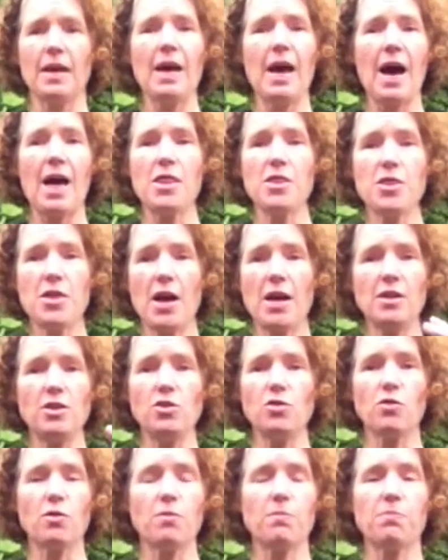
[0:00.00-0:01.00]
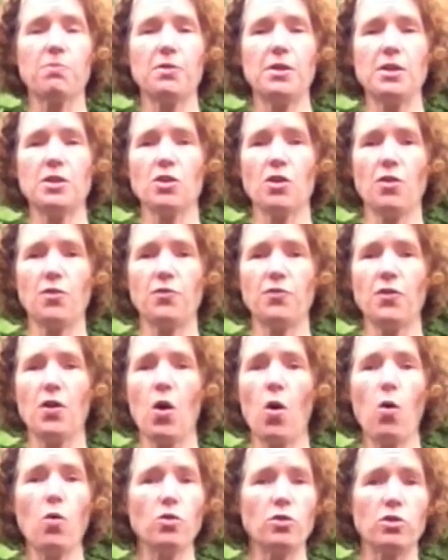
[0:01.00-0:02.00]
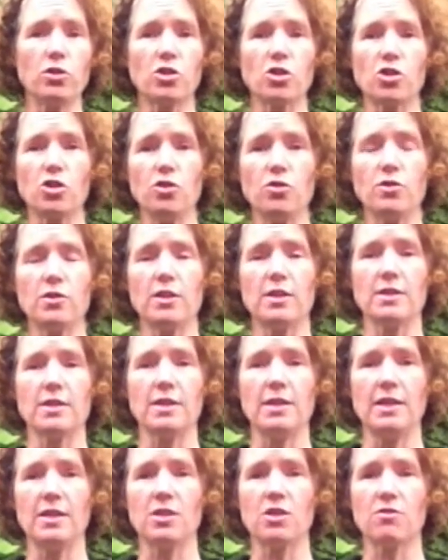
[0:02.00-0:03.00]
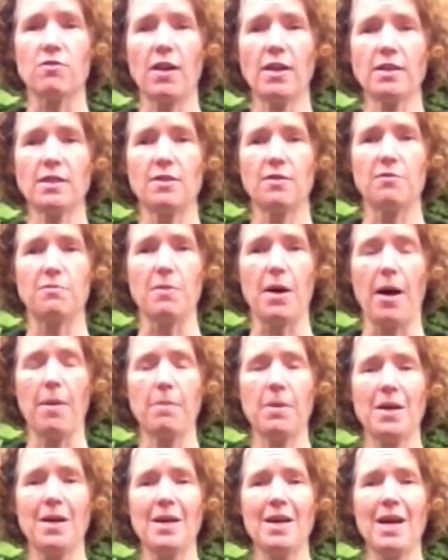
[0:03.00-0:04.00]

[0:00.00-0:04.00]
And then you can print off, or you can just use it as an interactive map,